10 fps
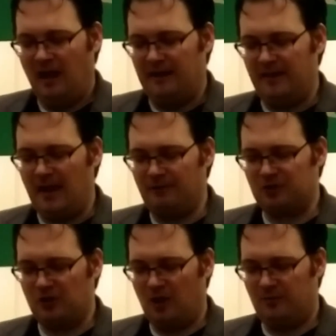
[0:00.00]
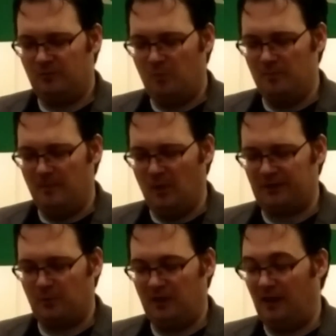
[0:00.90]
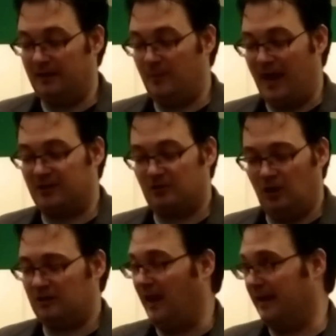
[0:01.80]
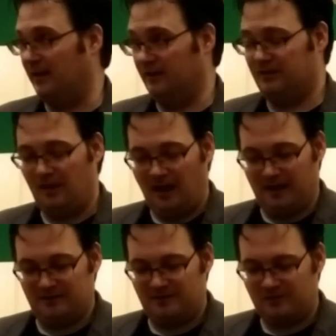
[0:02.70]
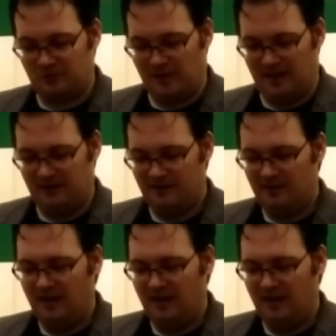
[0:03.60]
And they never showed what the reality badge looked like on screen.